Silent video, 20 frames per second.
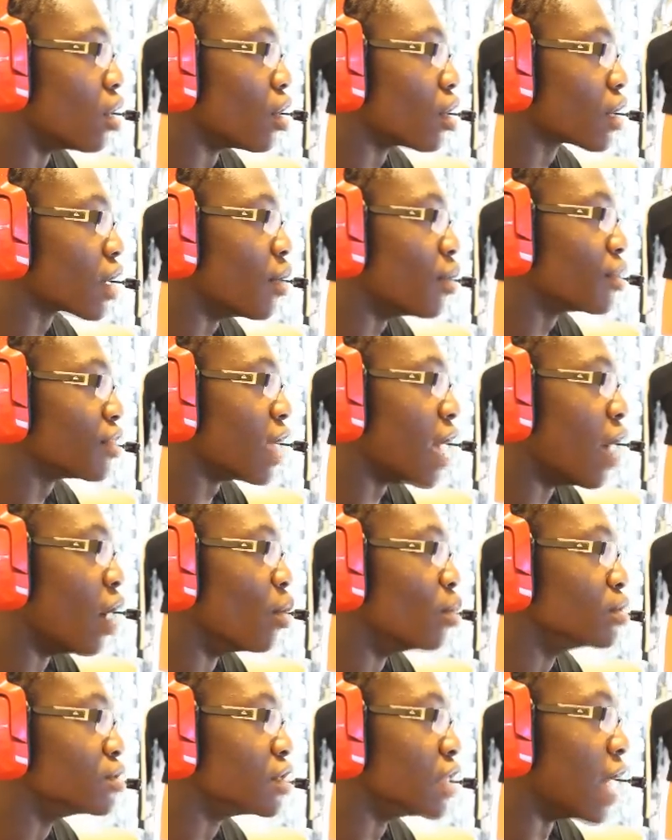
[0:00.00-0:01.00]
Okay, what the
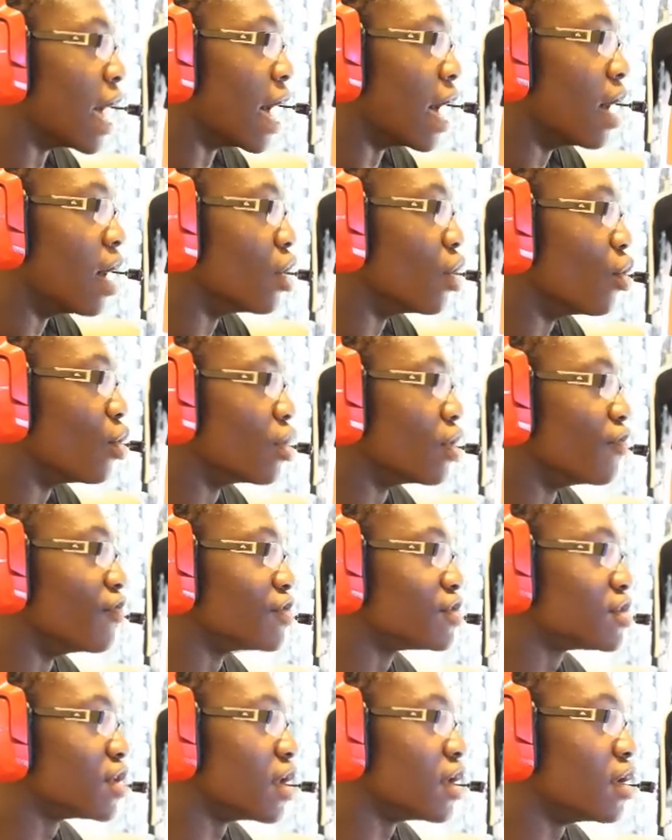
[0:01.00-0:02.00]
hell was that? Now, all of
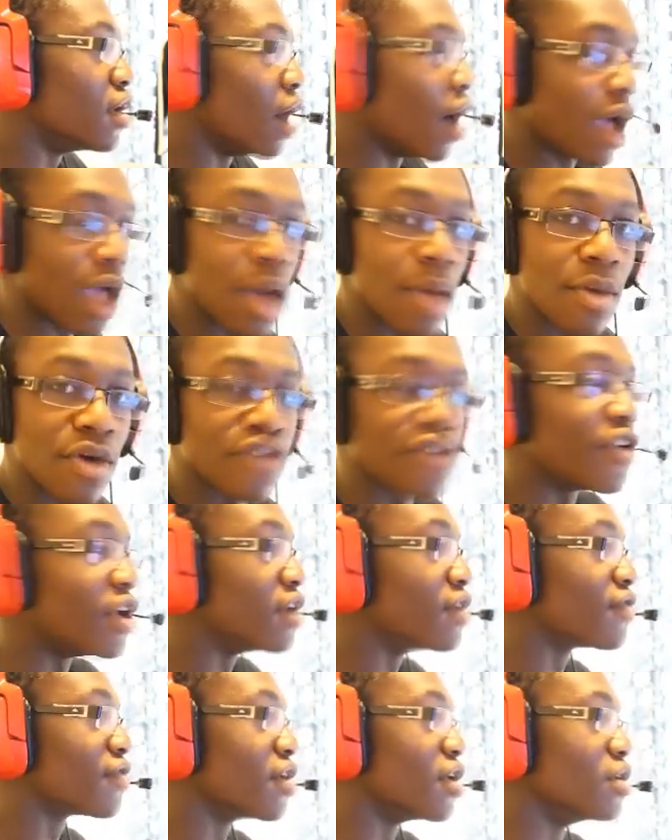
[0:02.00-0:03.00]
a sudden, I am afraid of